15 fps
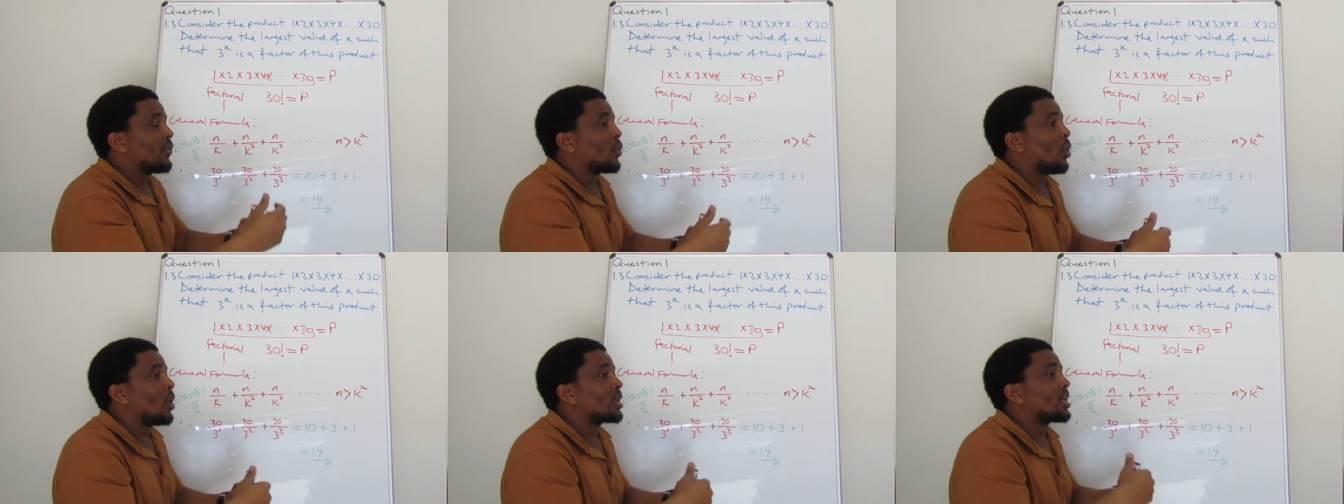
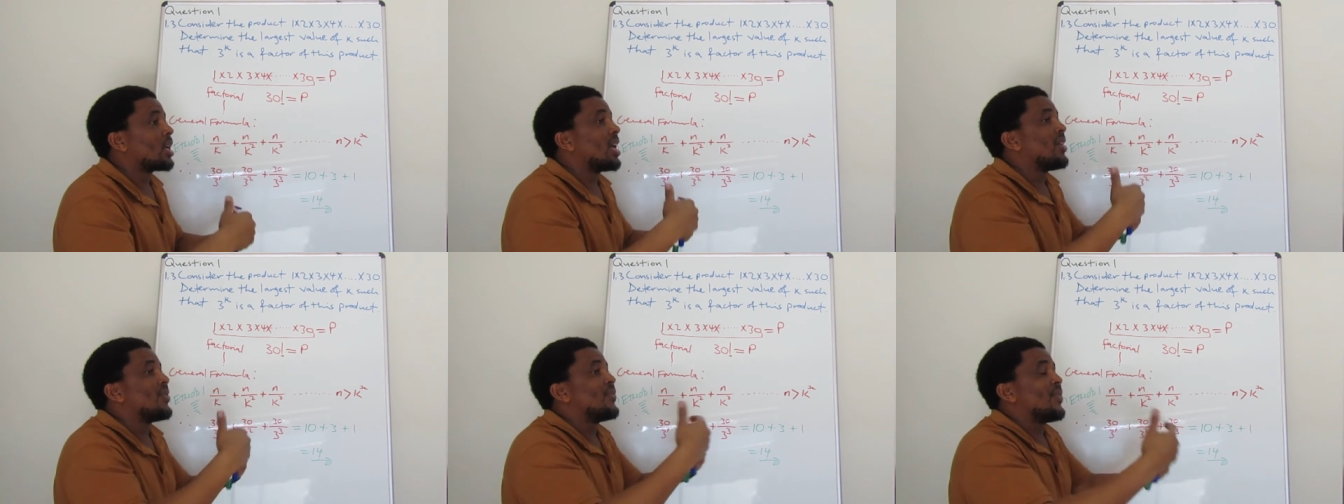got
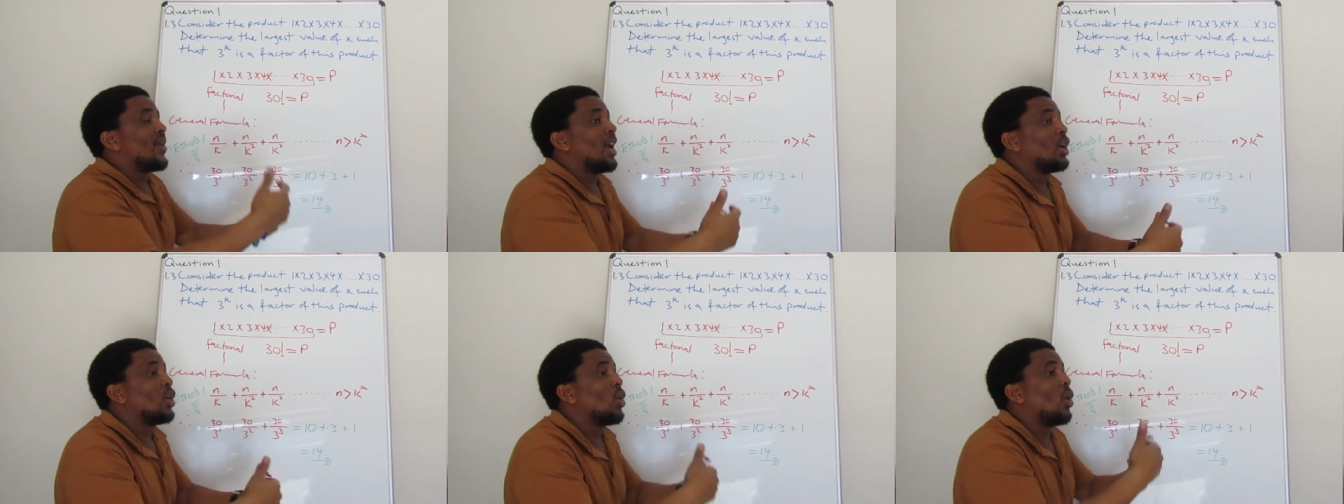a
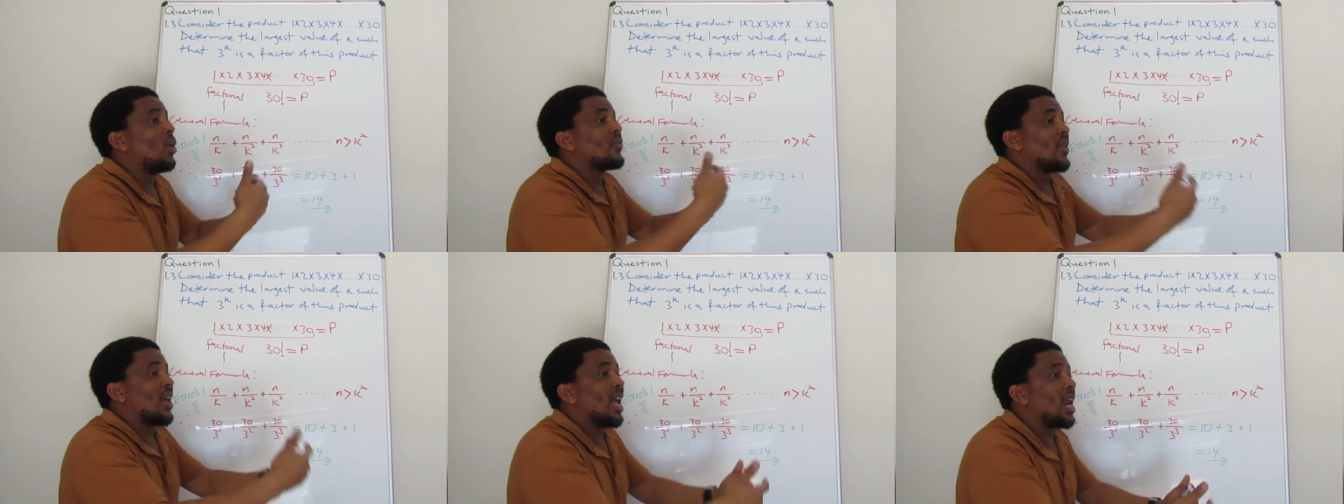value
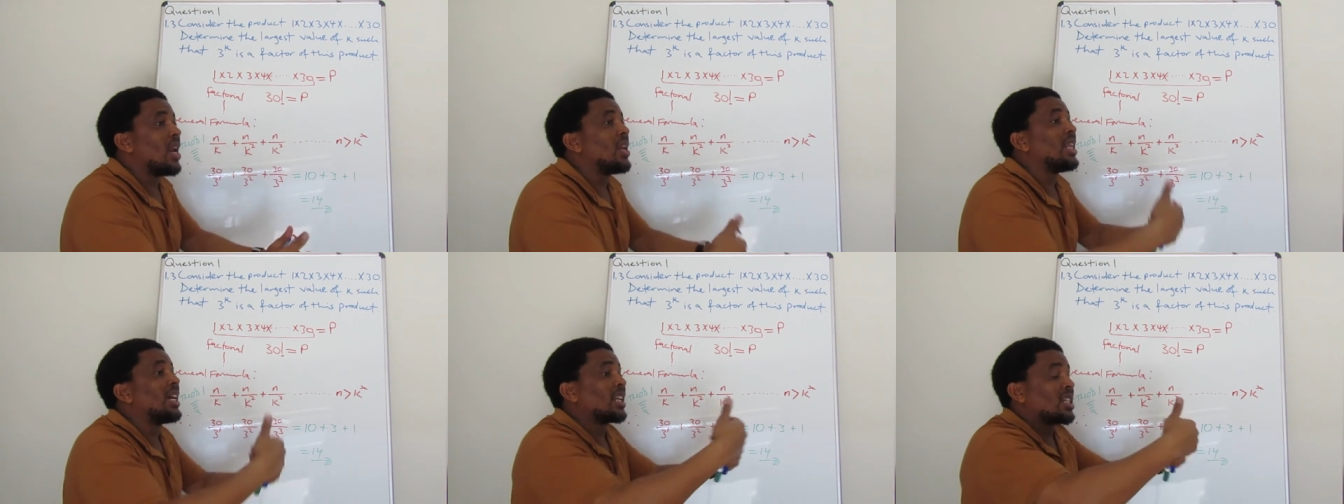of
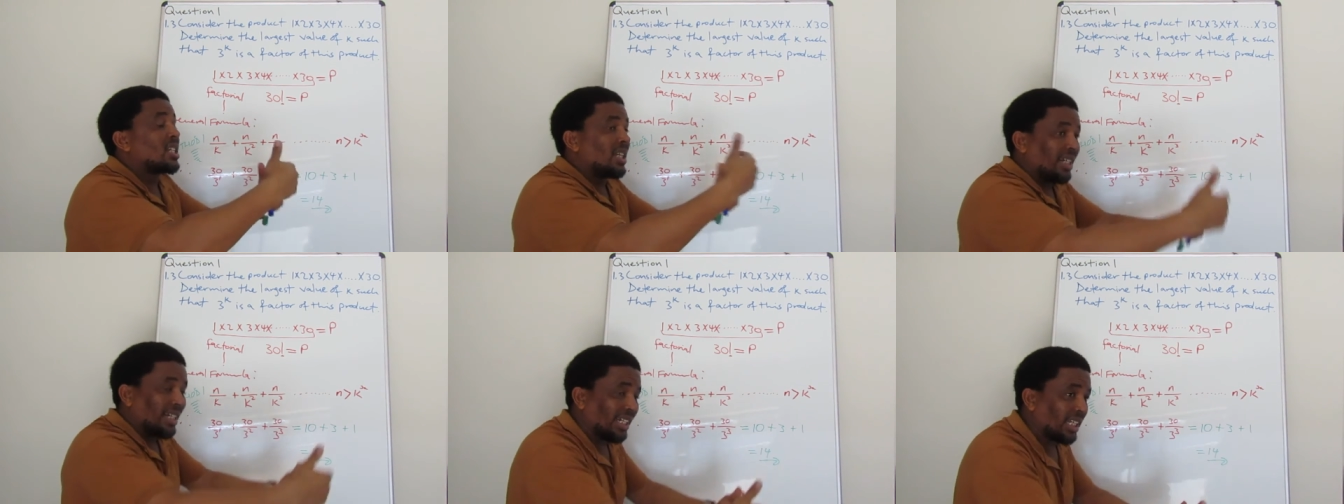n that is
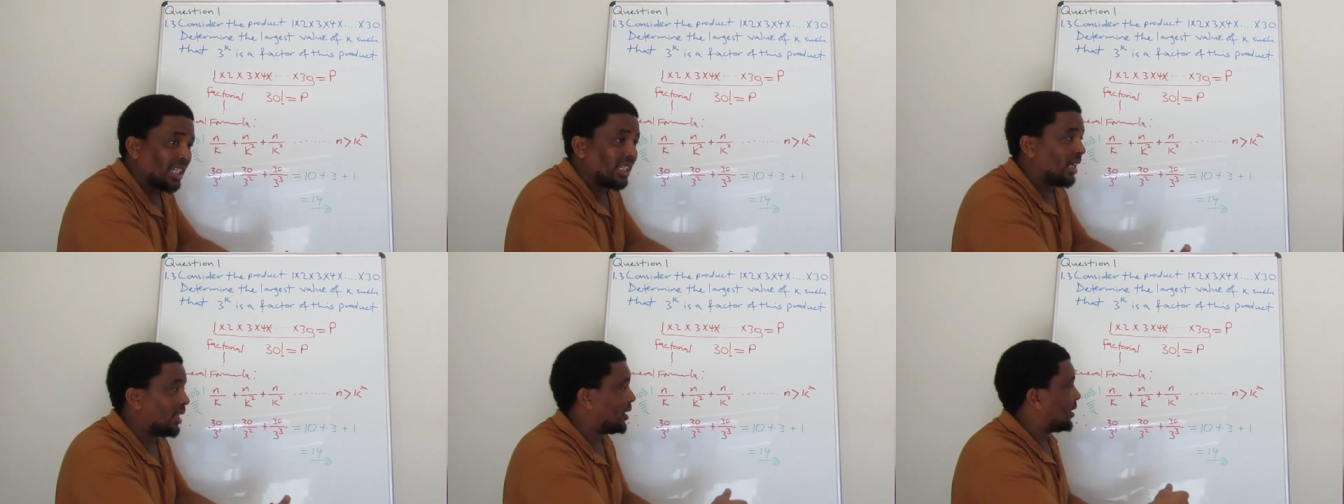greater
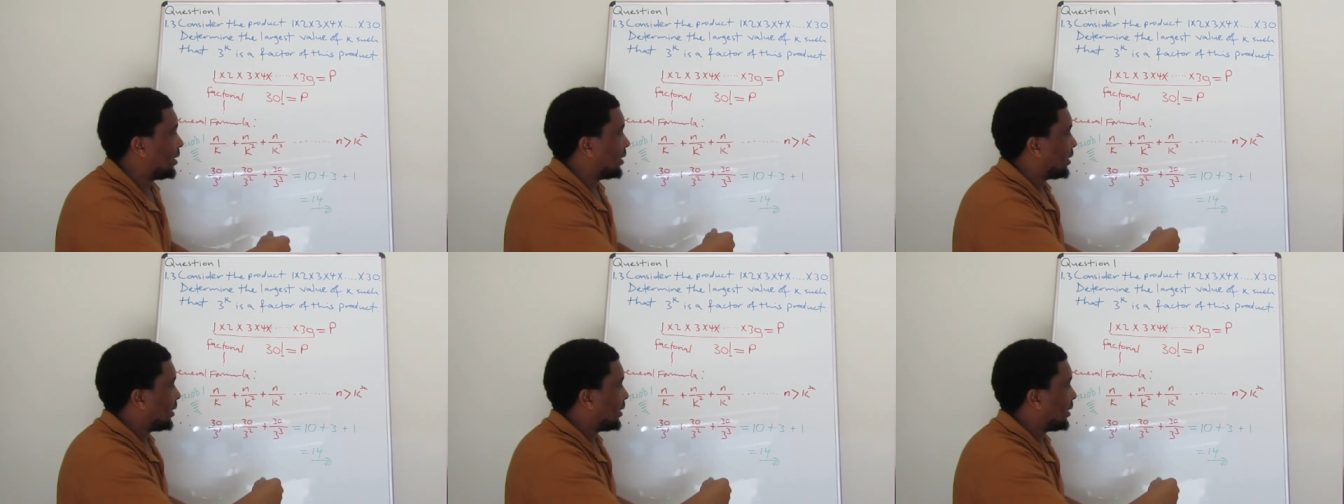than